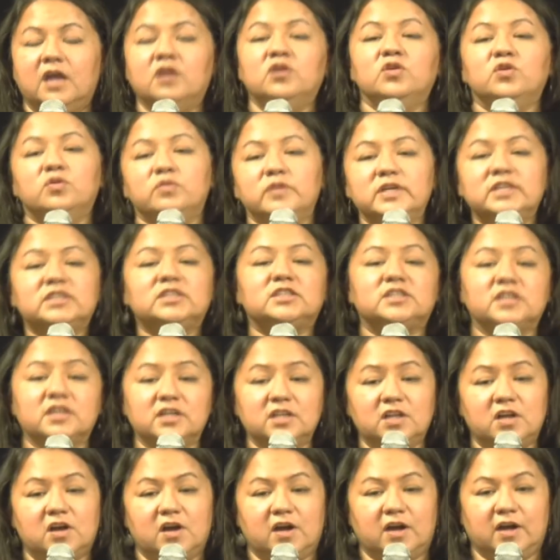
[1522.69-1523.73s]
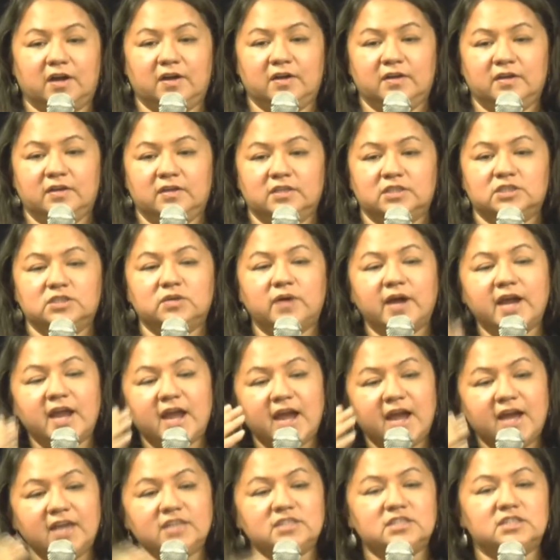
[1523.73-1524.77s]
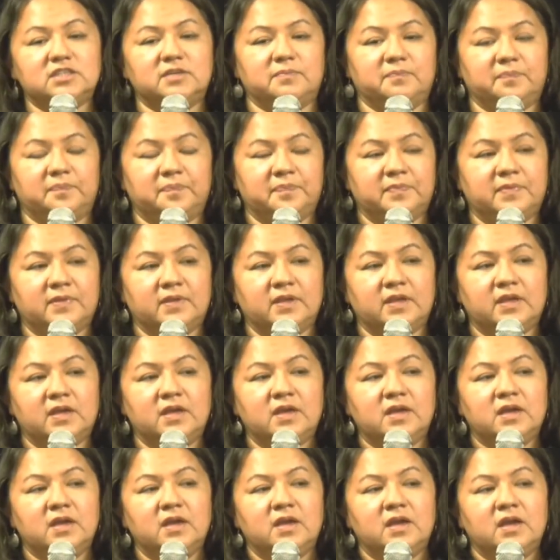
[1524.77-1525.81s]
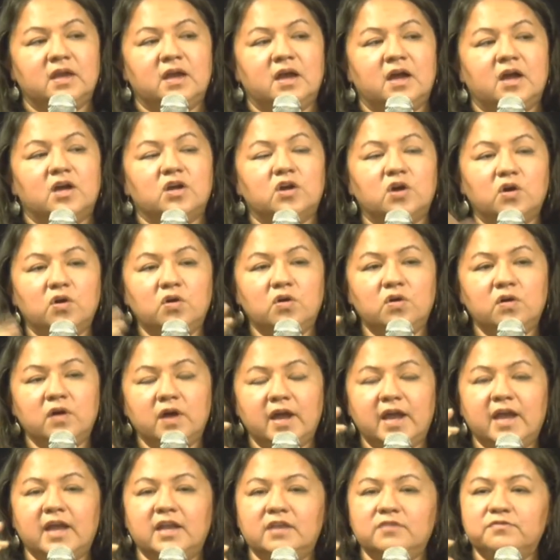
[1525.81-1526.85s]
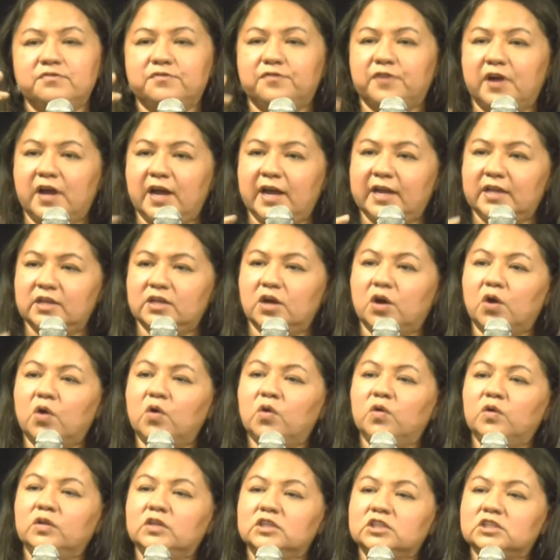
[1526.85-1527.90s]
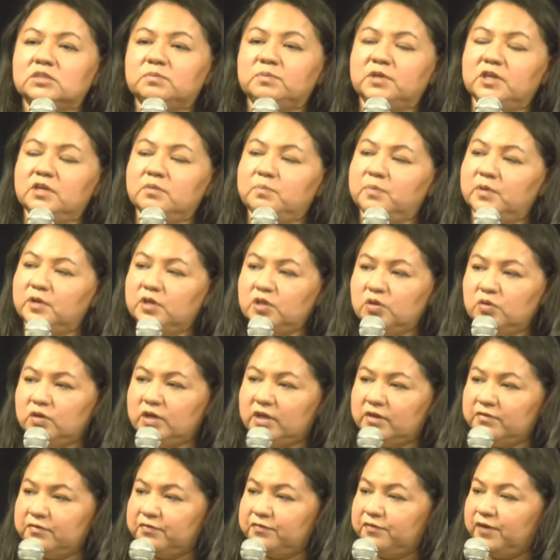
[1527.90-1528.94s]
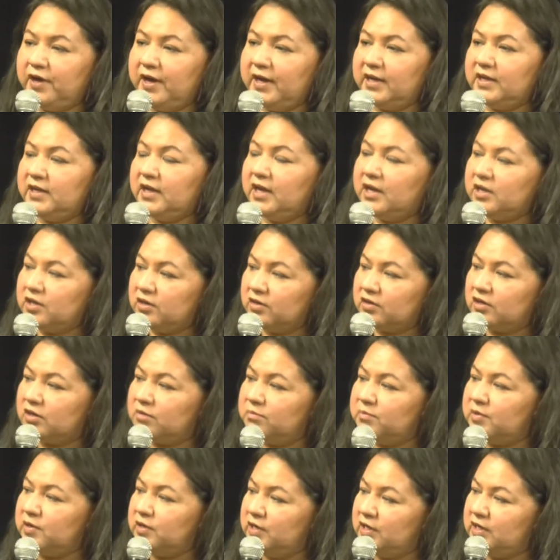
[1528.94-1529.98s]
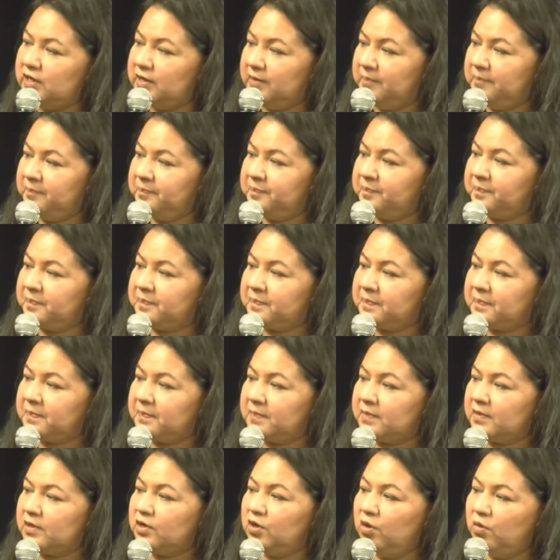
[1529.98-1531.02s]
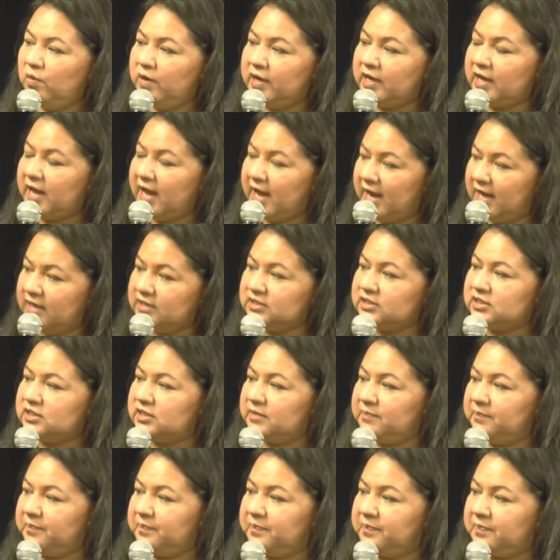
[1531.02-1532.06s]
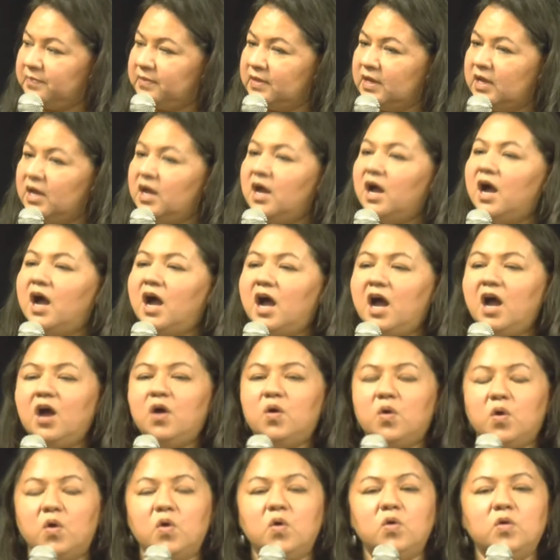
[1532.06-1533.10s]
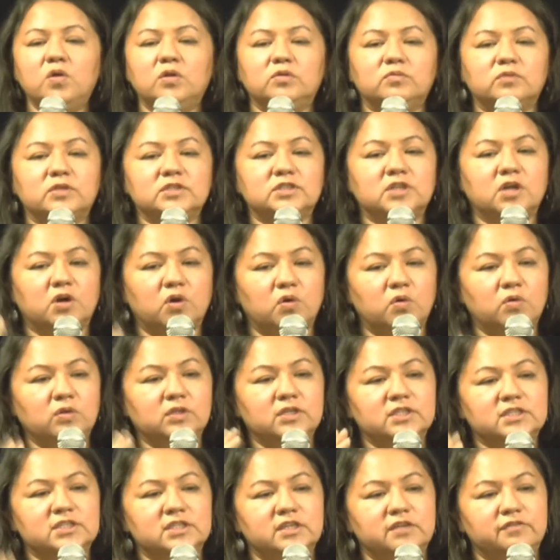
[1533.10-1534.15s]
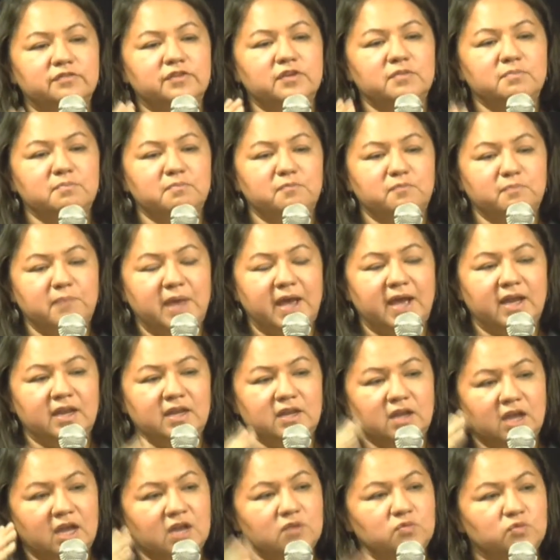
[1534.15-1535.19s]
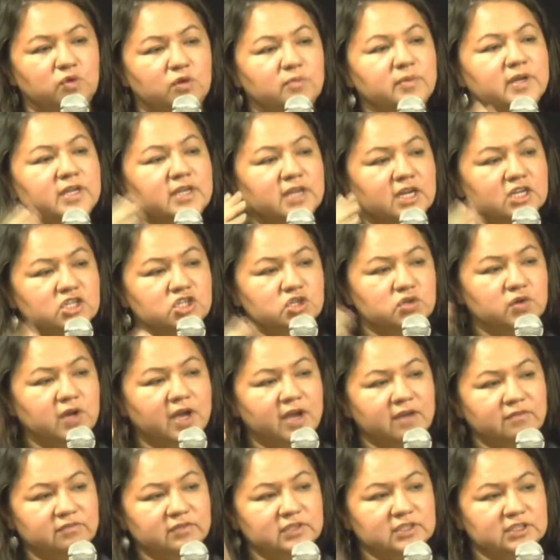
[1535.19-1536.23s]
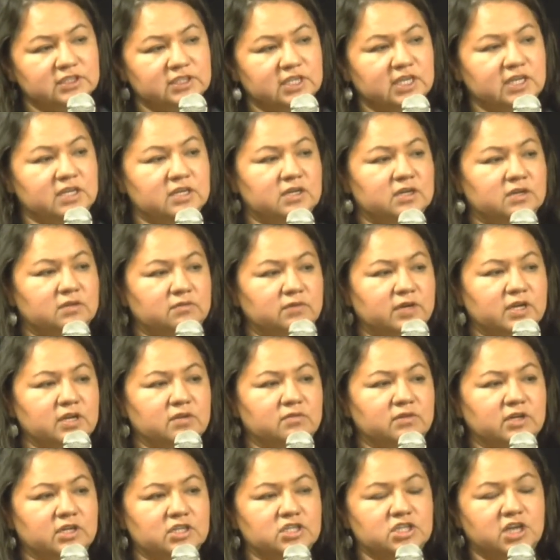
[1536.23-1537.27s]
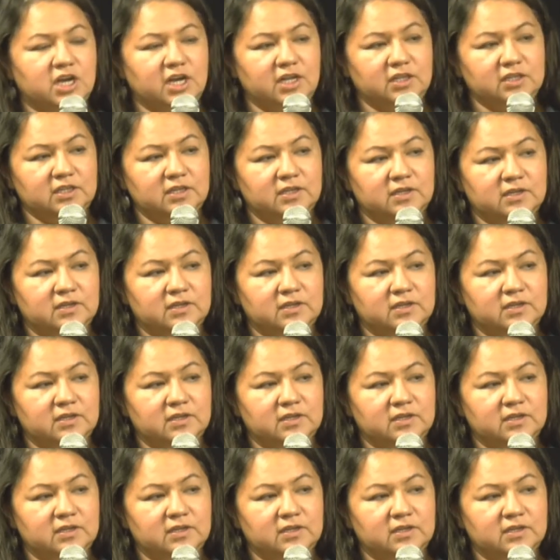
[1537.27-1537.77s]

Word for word: and who we still are. So I ask them, Go and find the oldest people you can find in your community. Go and ask them, how old was the oldest living man and woman that you ever seen when you were a child?